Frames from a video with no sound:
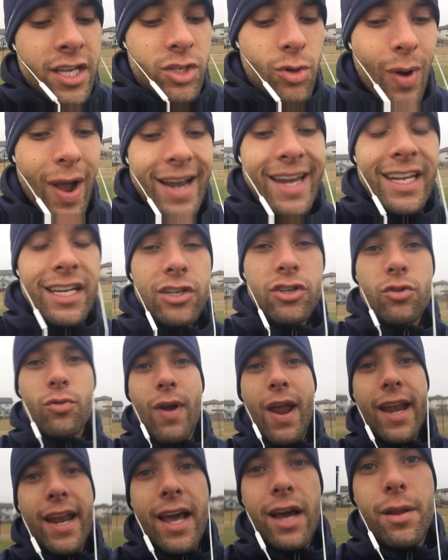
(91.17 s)
So I need you
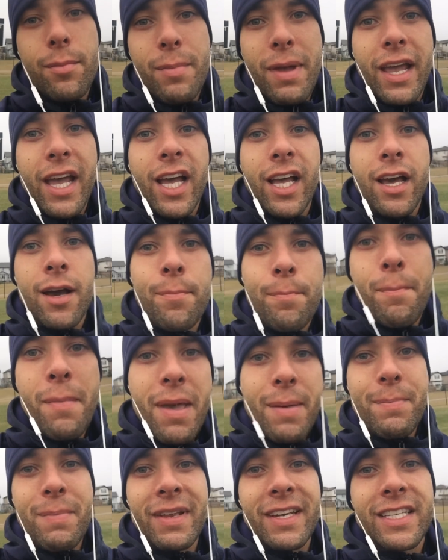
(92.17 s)
right now to make a
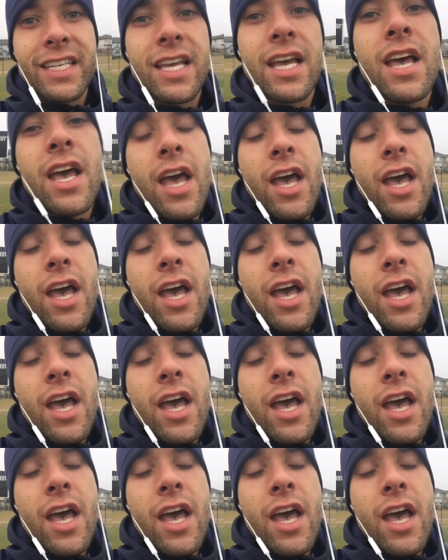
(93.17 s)
commitment